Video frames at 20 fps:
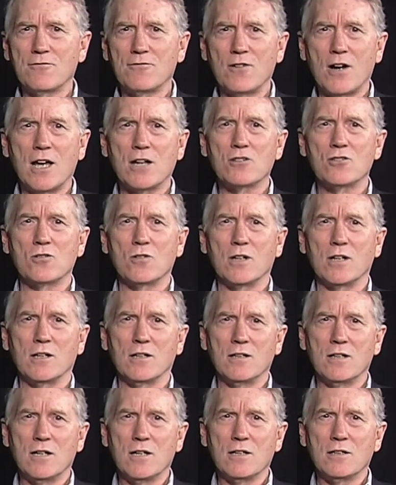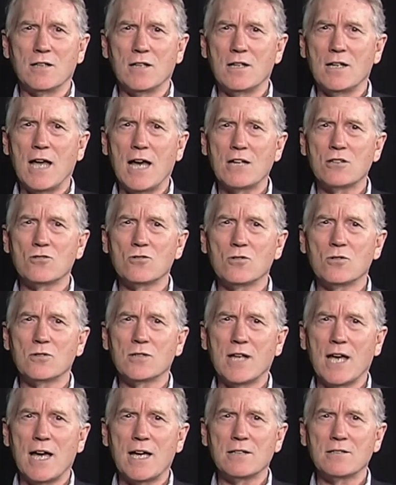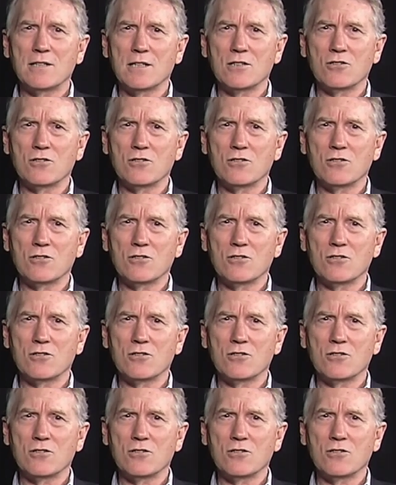fracturing, the natural gas